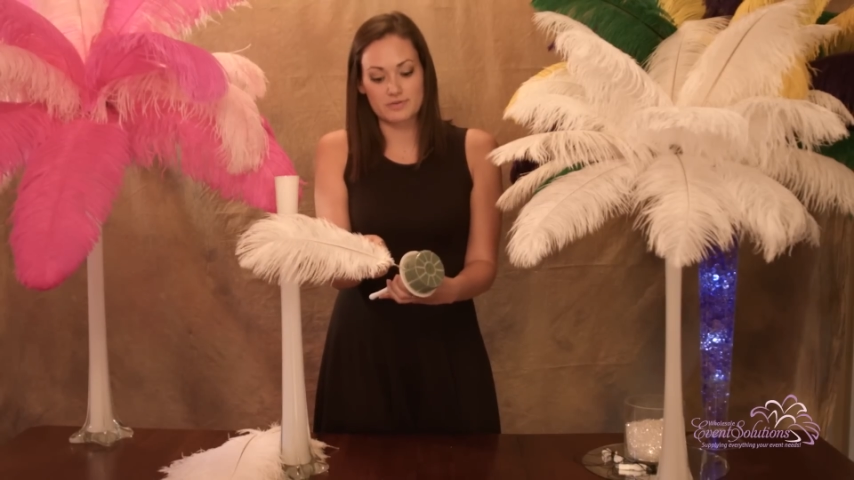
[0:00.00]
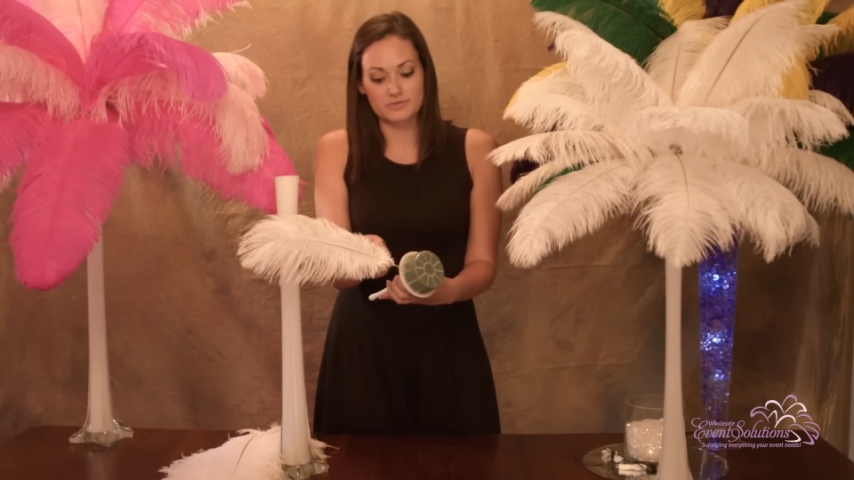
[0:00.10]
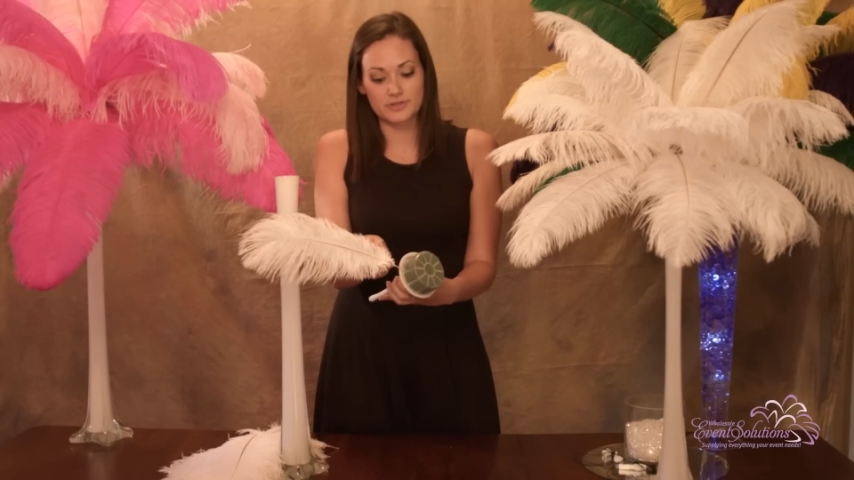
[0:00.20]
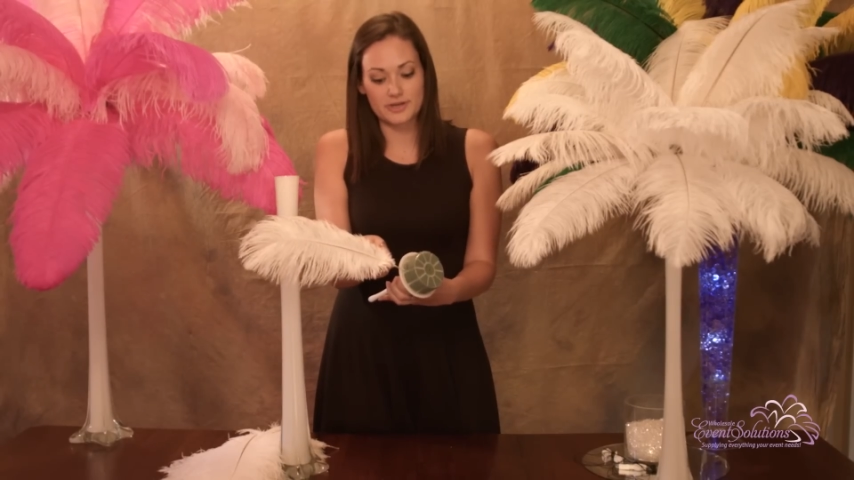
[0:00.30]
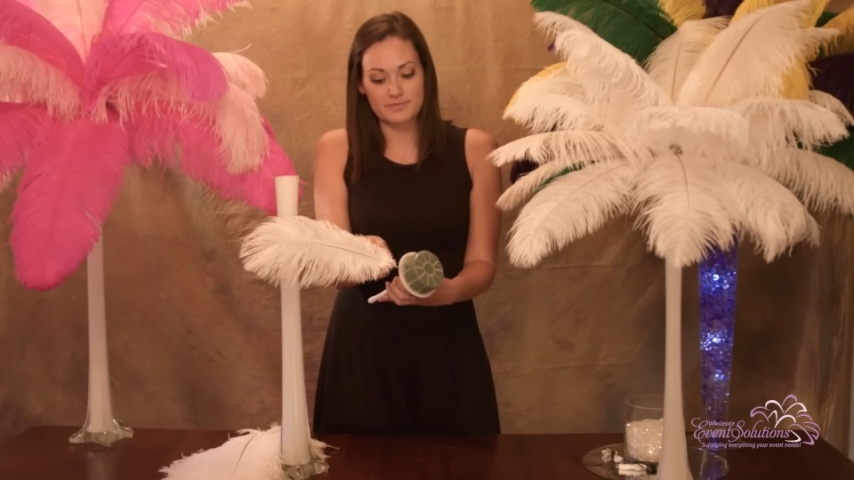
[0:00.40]

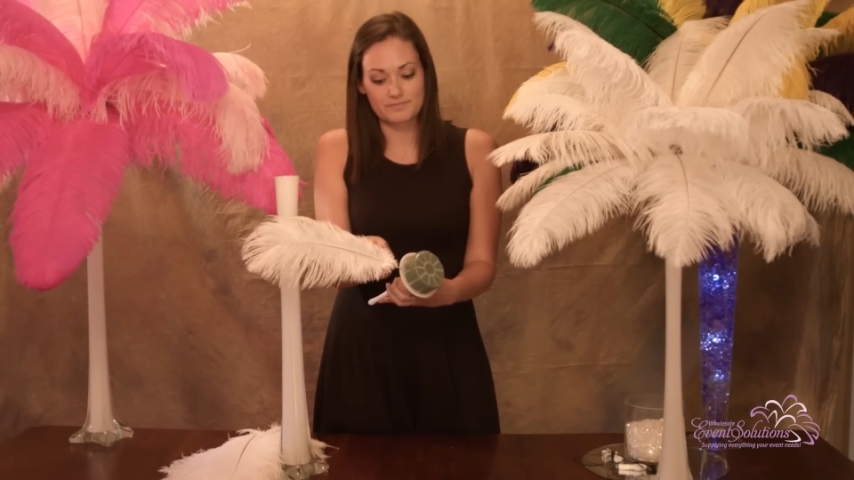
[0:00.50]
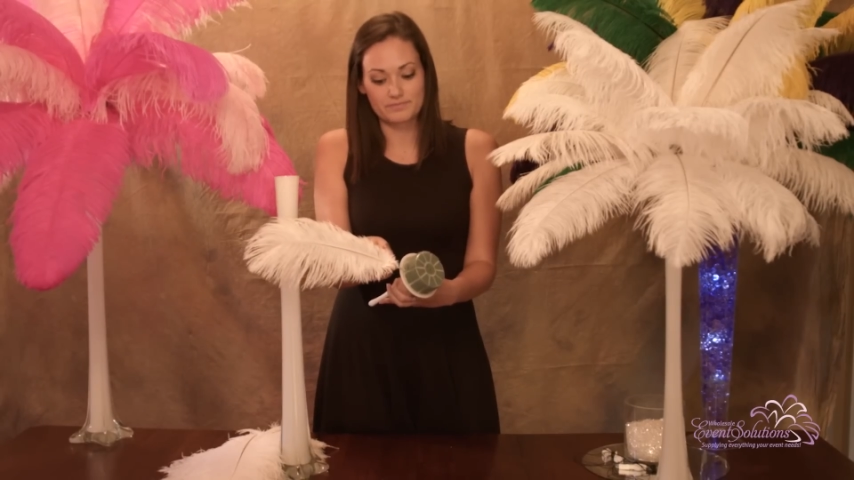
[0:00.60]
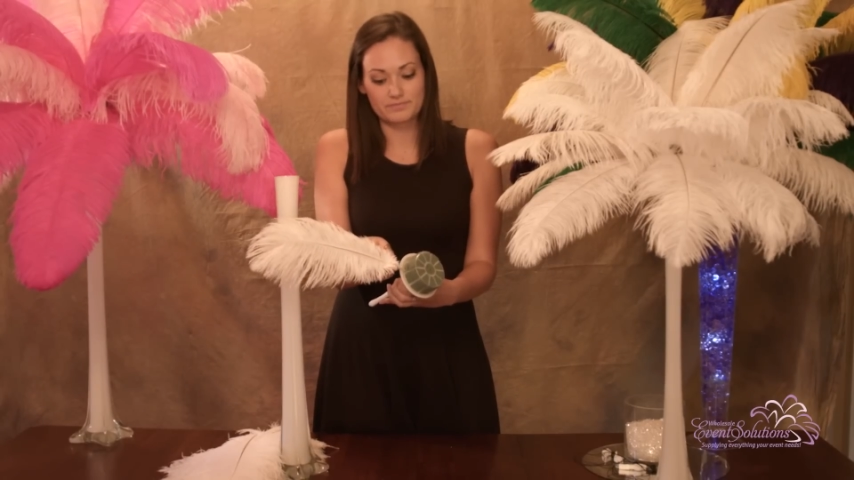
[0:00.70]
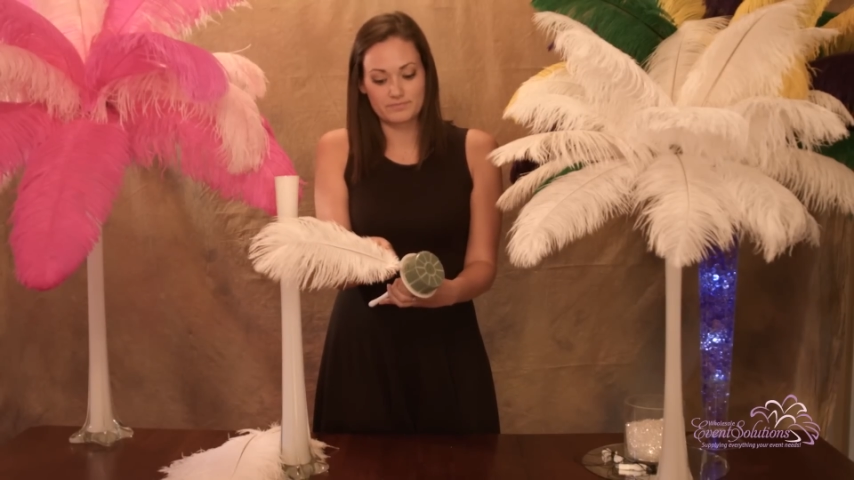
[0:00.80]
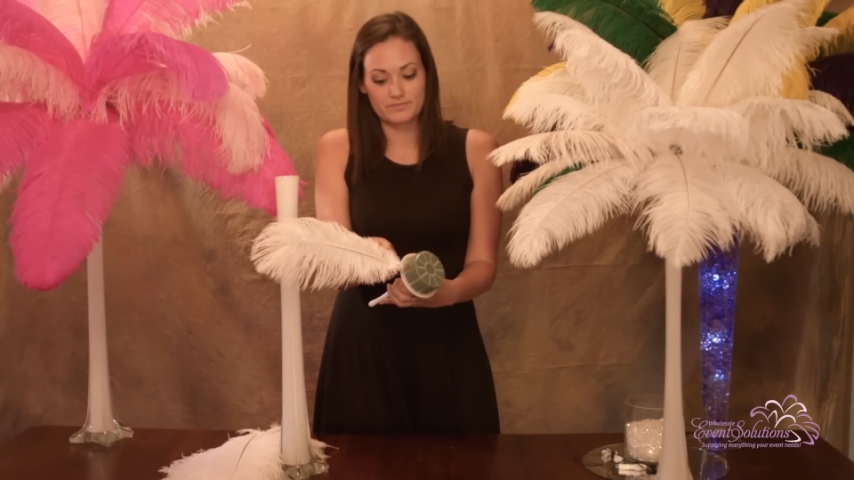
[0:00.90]
holder,
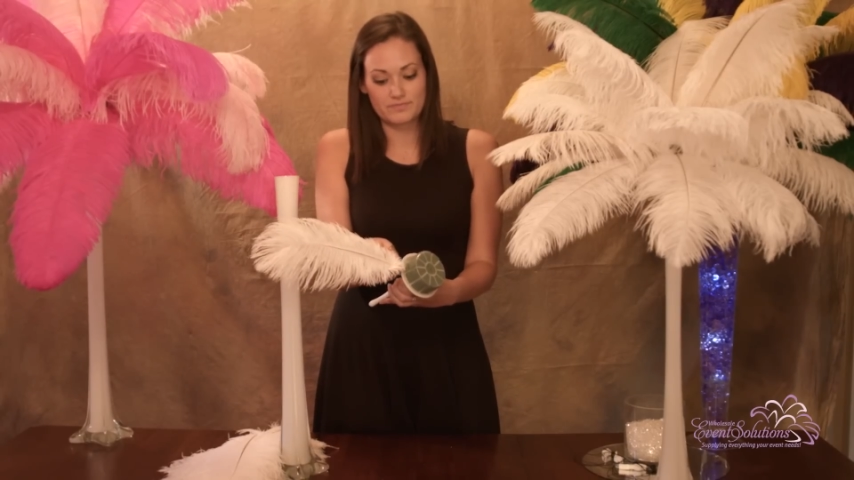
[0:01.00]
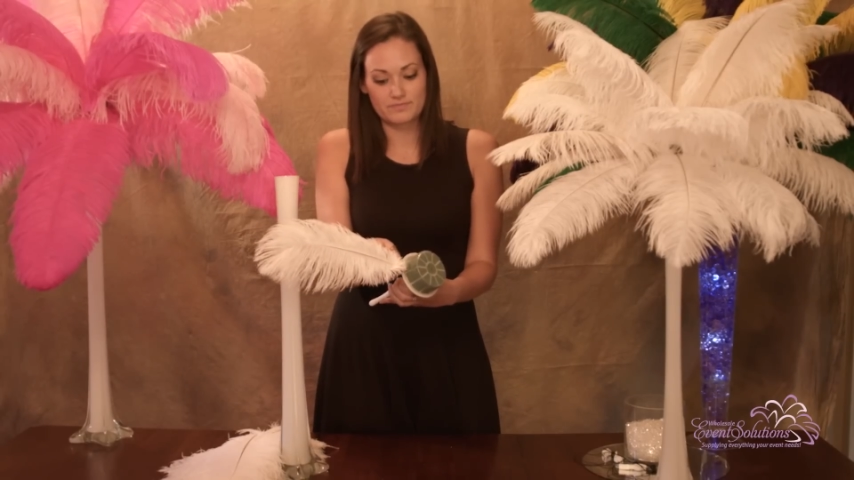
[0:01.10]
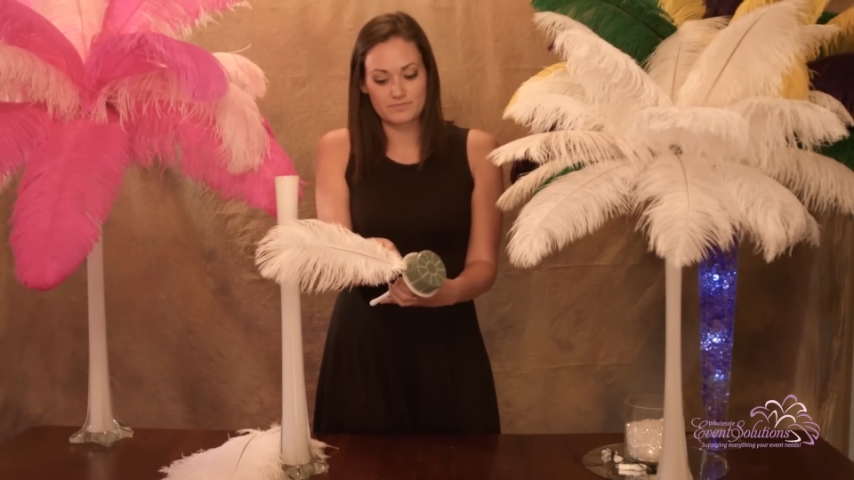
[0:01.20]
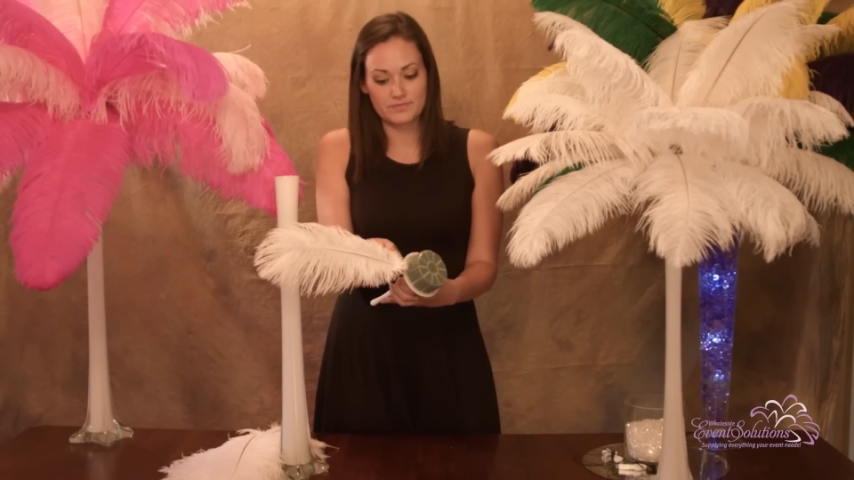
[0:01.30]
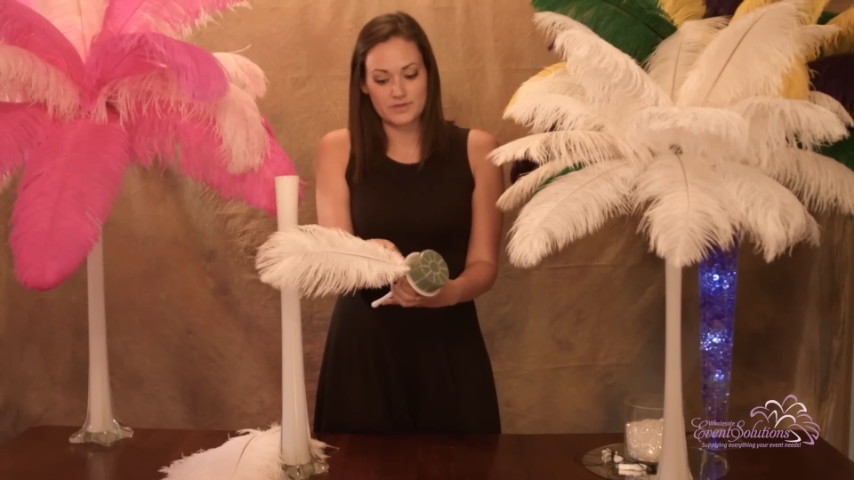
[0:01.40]

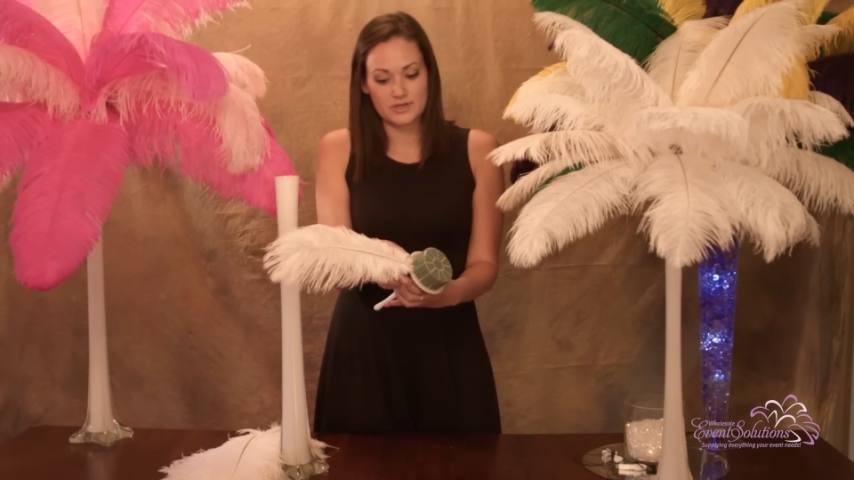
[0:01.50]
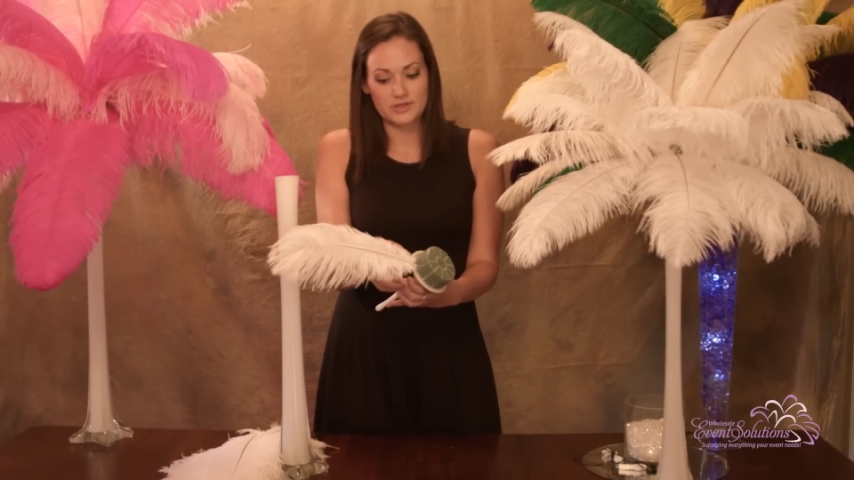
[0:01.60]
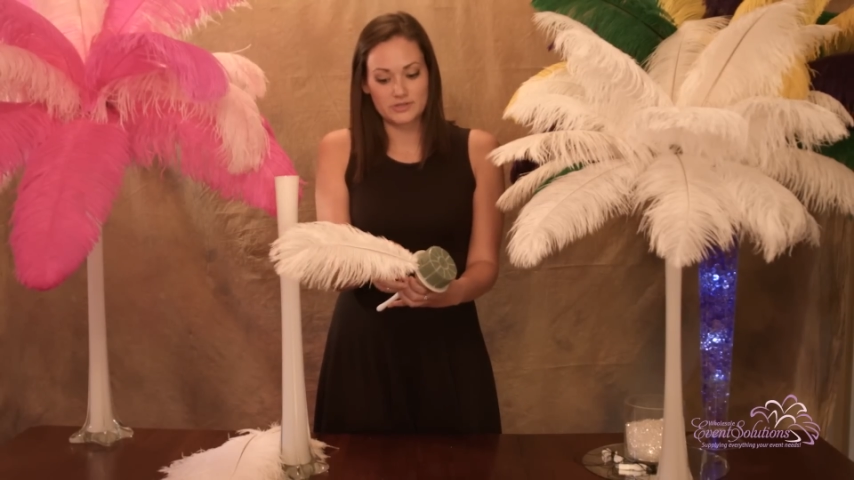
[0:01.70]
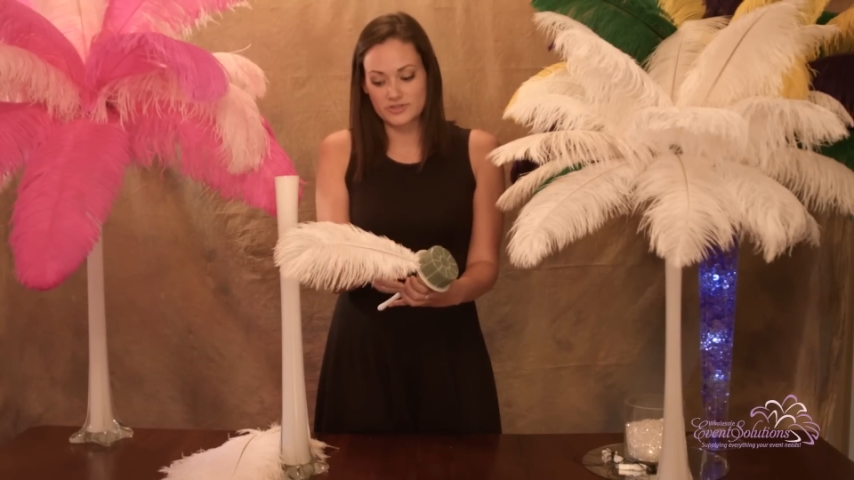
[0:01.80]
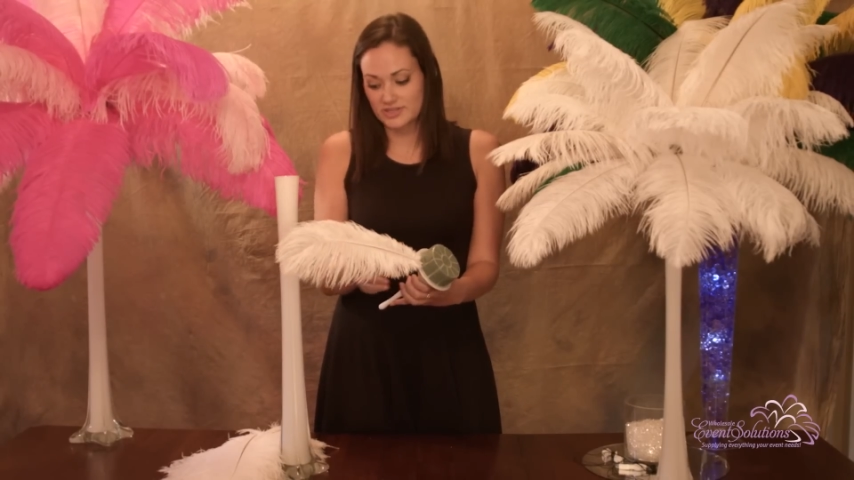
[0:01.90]

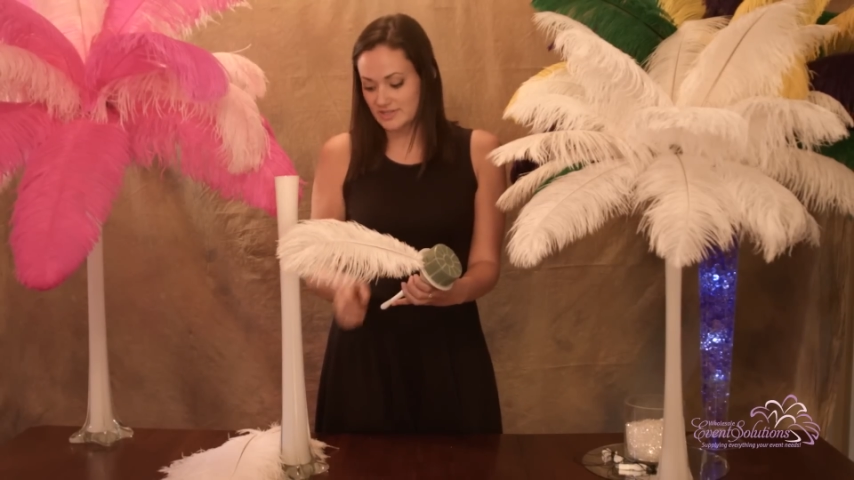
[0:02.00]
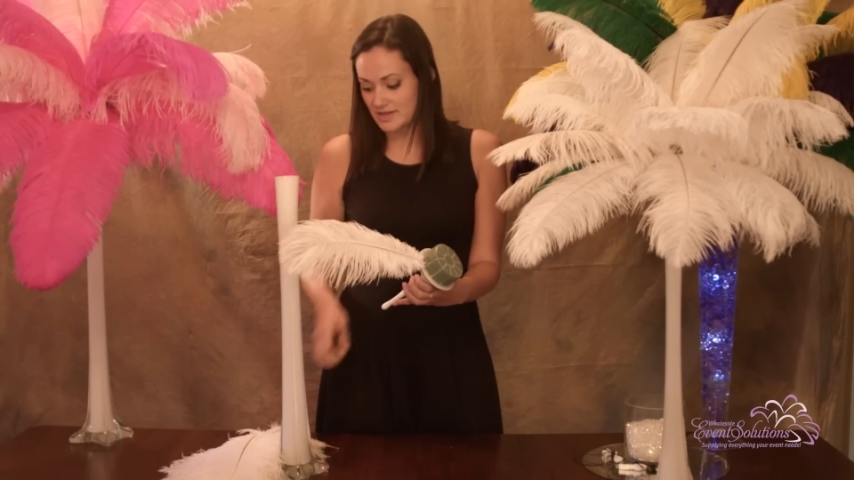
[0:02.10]
just